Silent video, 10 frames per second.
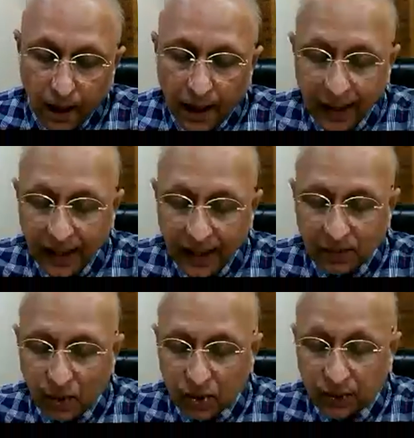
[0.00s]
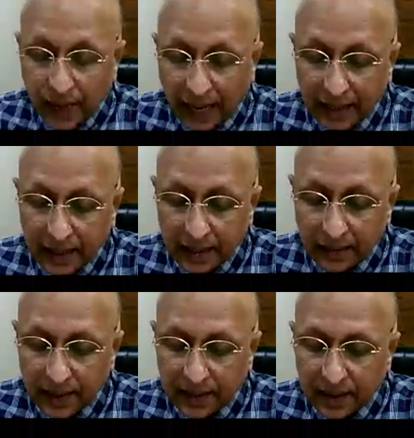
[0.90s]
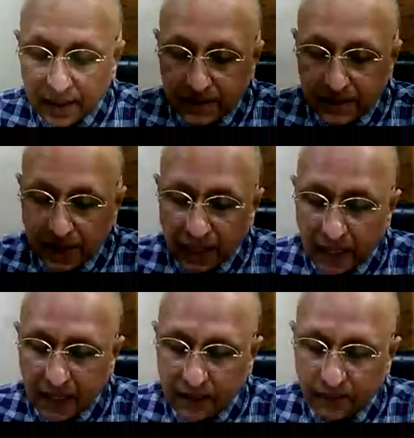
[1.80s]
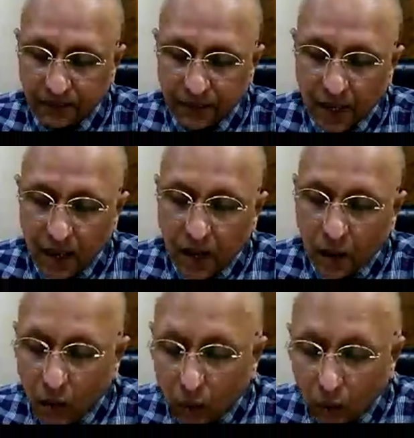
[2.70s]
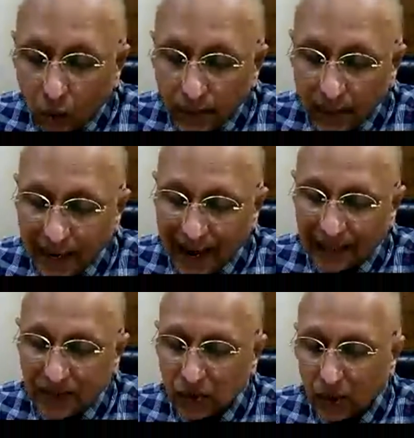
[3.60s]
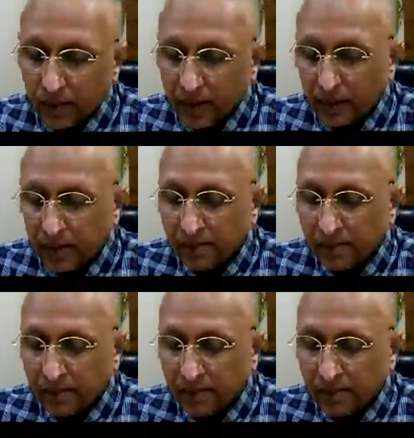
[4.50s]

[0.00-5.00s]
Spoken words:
He gets most frightened when things are dark, gloomy and somber.